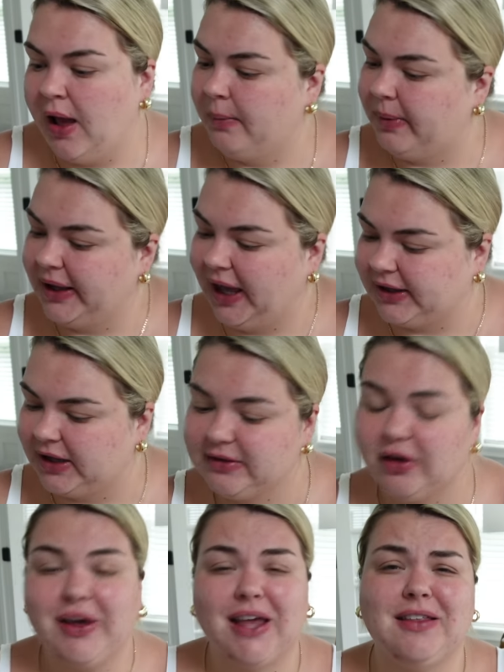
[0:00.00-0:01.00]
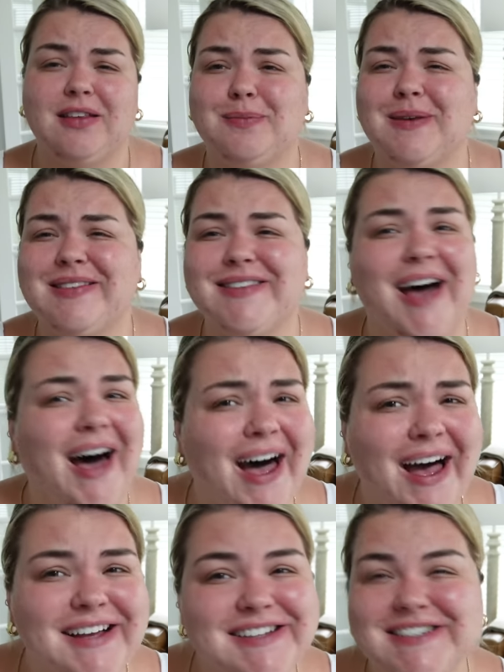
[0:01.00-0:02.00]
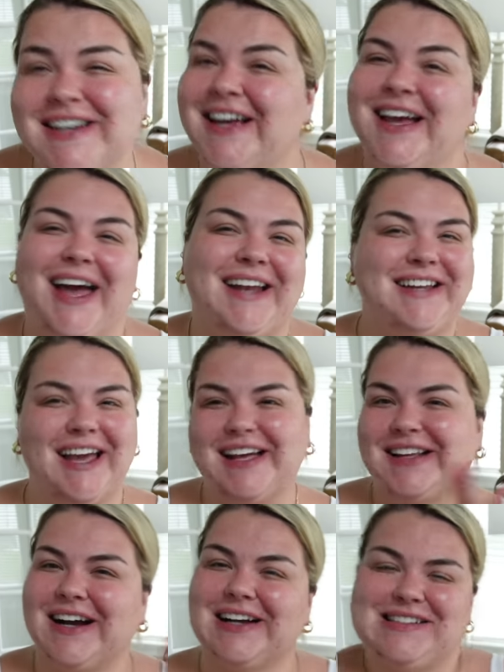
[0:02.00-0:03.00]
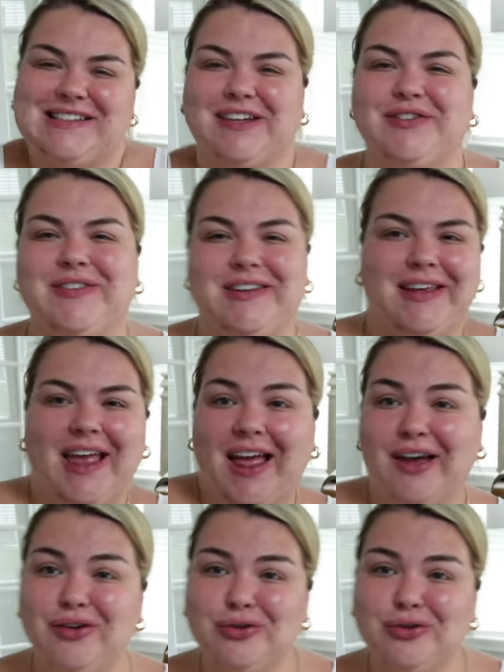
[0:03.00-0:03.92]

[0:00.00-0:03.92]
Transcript: But yeah, let's go get this massage and get our self-care